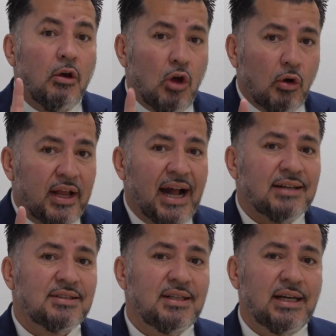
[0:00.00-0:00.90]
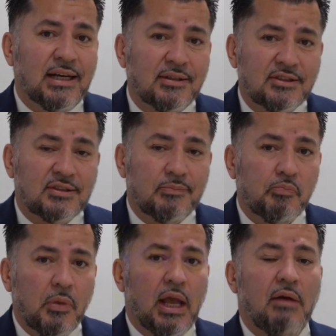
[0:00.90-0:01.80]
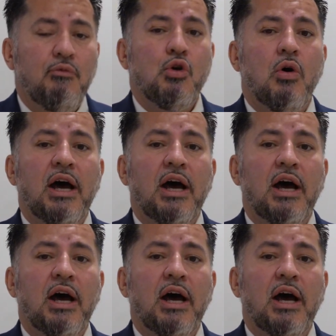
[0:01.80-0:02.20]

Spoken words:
Though catch this, if you